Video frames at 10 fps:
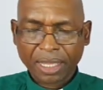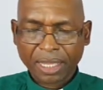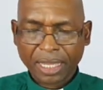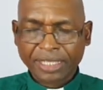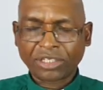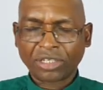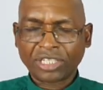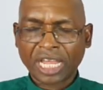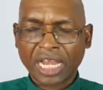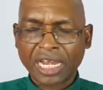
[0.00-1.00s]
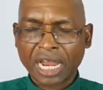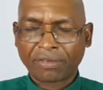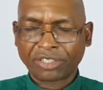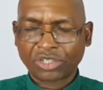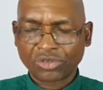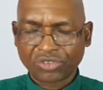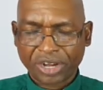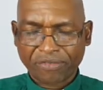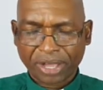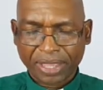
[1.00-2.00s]
As your dearly loved
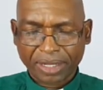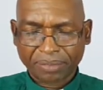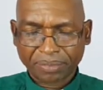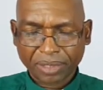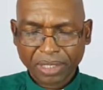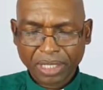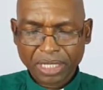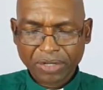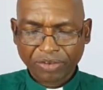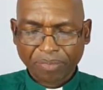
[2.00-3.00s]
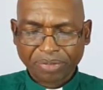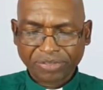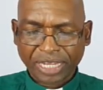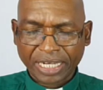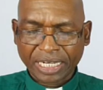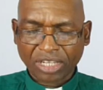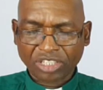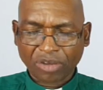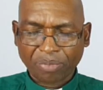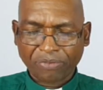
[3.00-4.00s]
children, Father, we presented
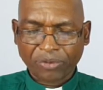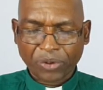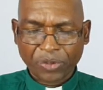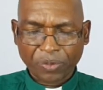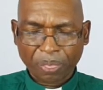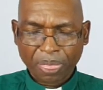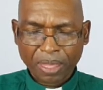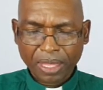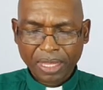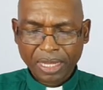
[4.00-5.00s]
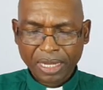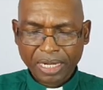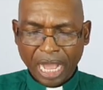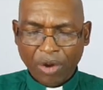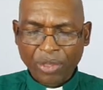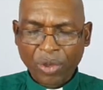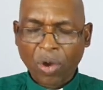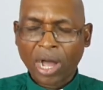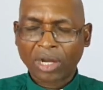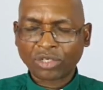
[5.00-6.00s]
ourselves before you. Now we
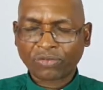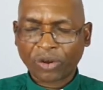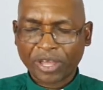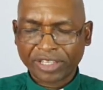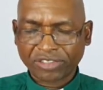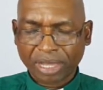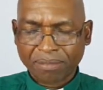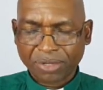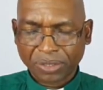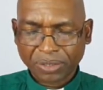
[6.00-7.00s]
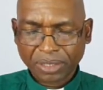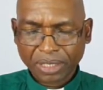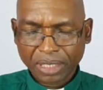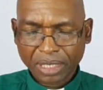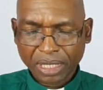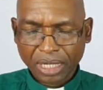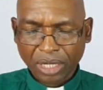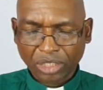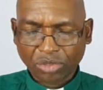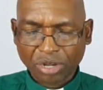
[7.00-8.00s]
go out to follow example,
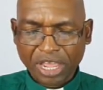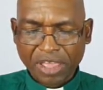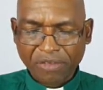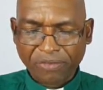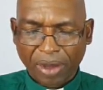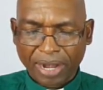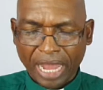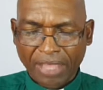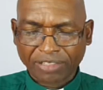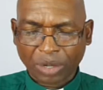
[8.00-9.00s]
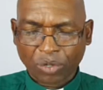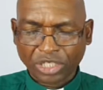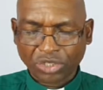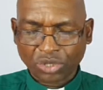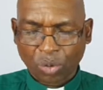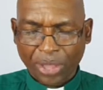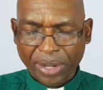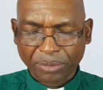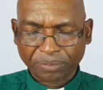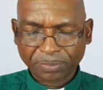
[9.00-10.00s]
Lord, to live our lives according to your
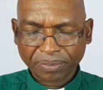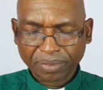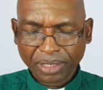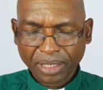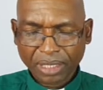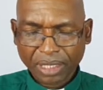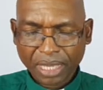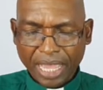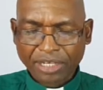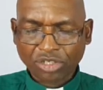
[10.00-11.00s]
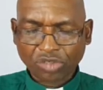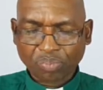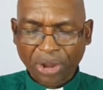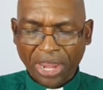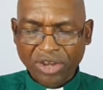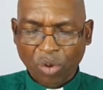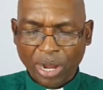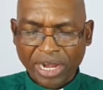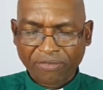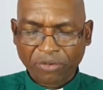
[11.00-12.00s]
will, and to spread your
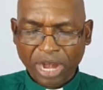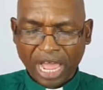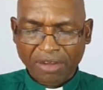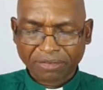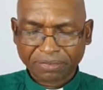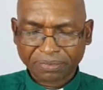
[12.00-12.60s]
wonderful love.